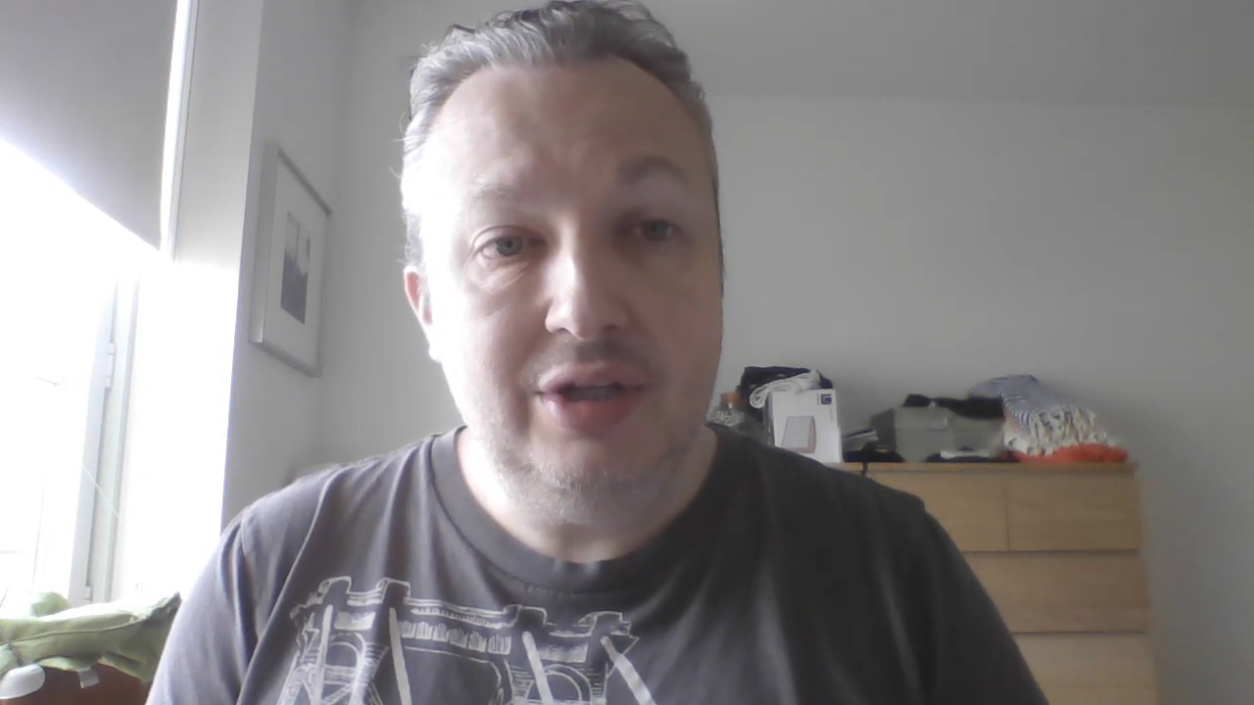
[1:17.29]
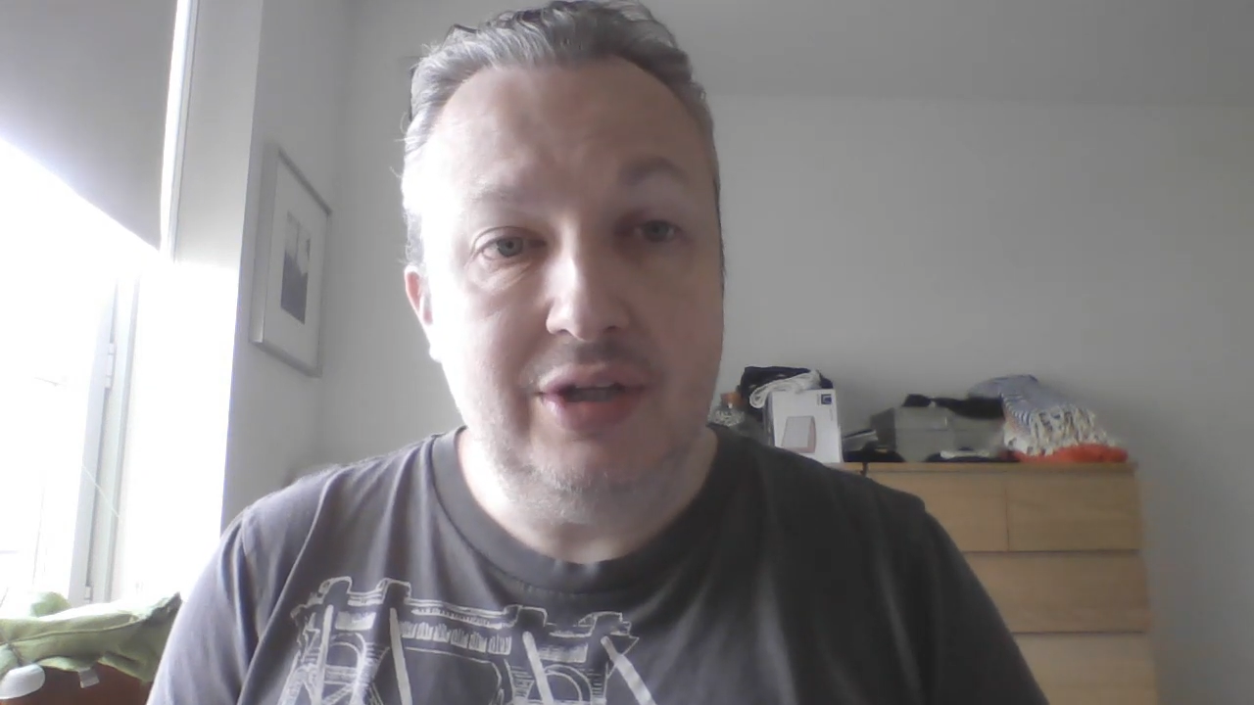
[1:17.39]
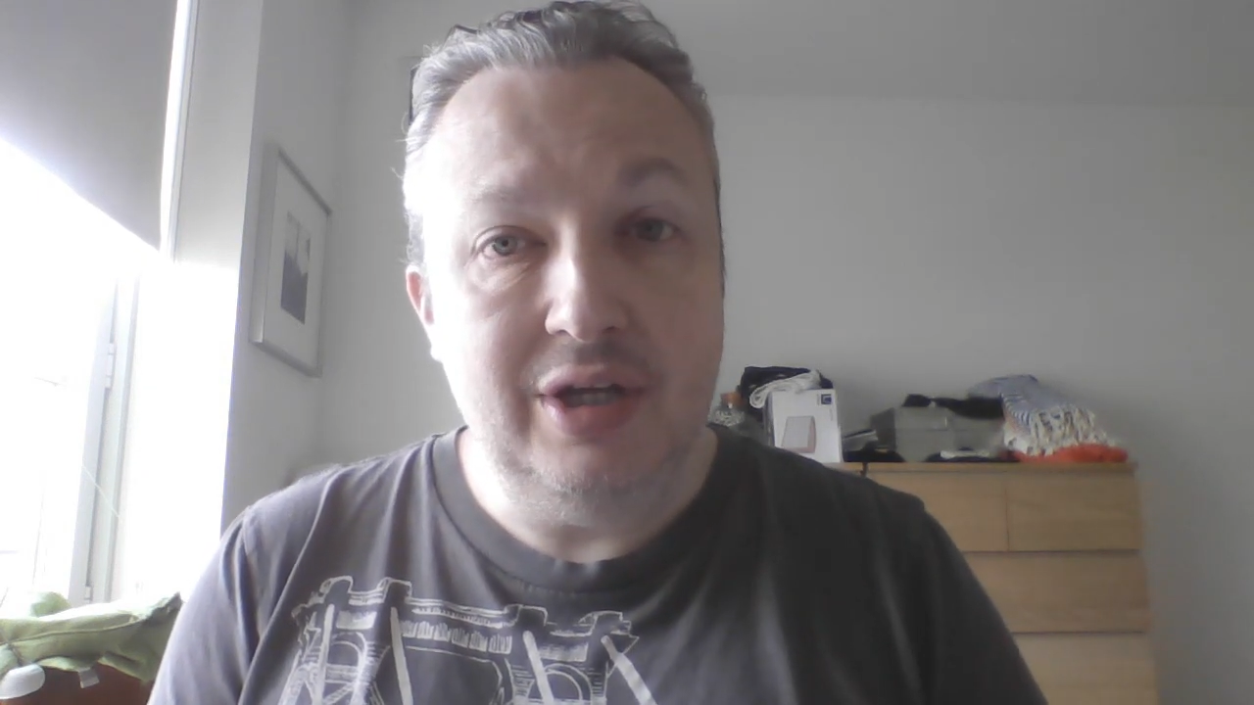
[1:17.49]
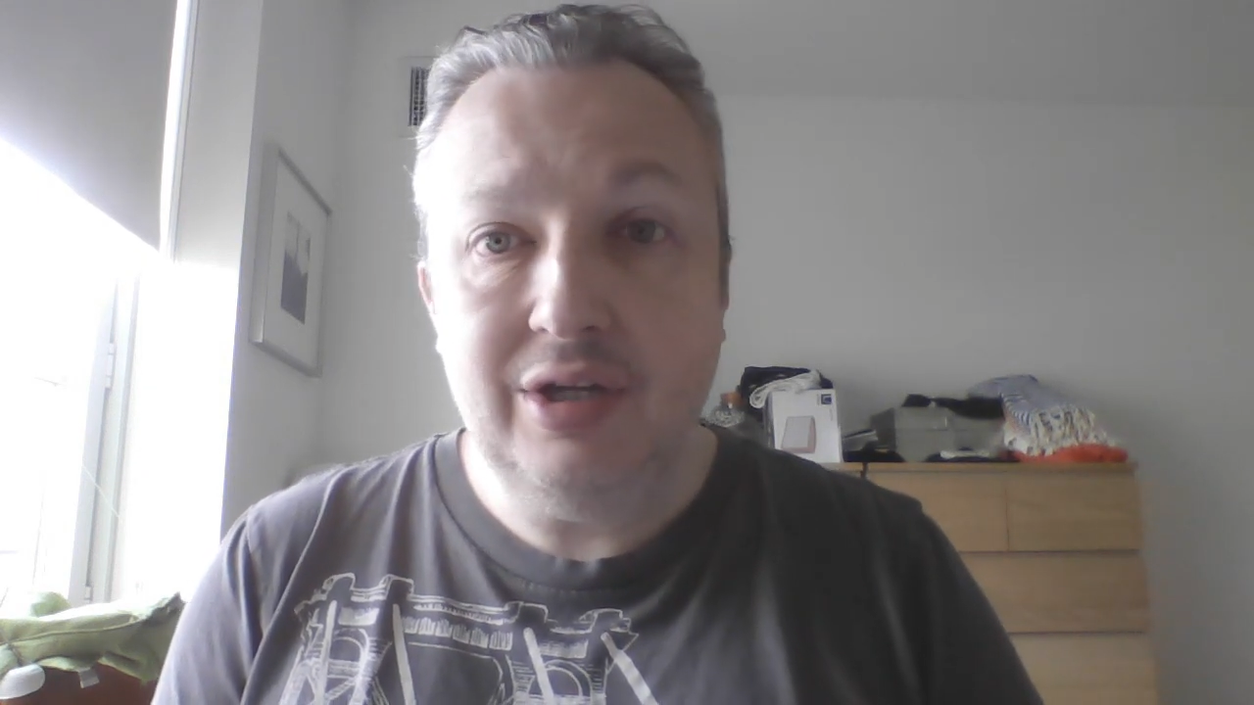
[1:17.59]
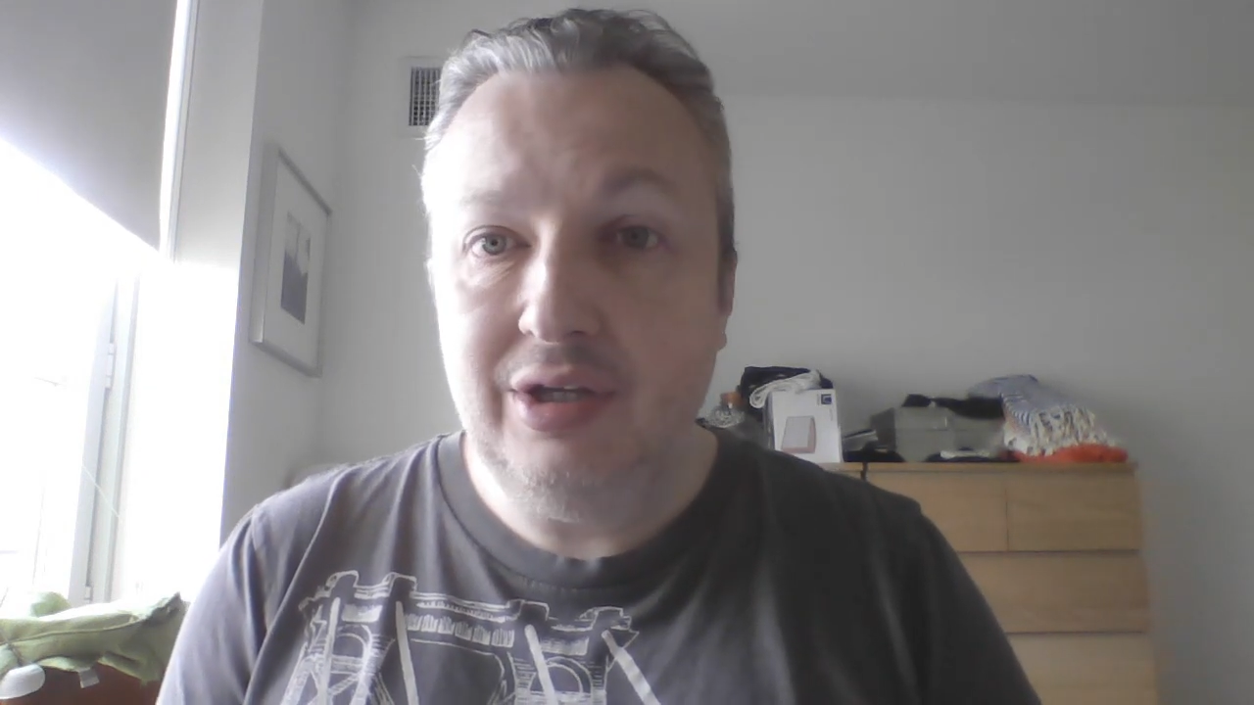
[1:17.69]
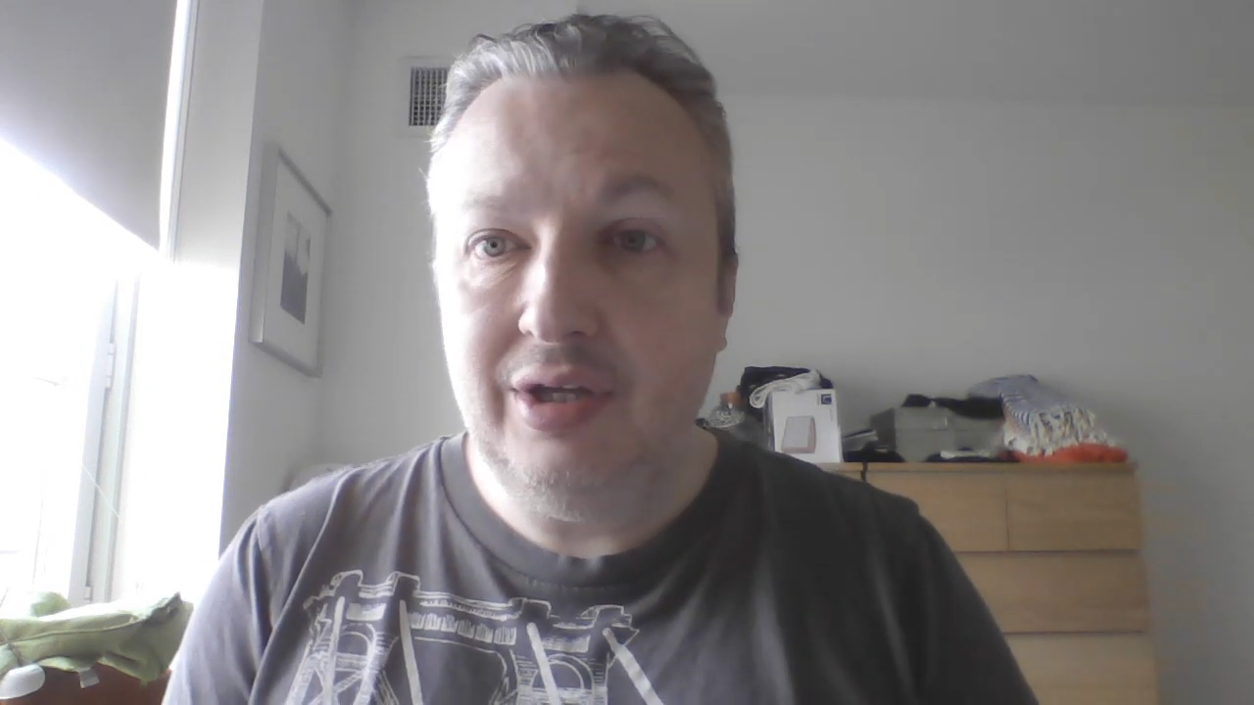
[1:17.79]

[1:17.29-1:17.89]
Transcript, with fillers: I think.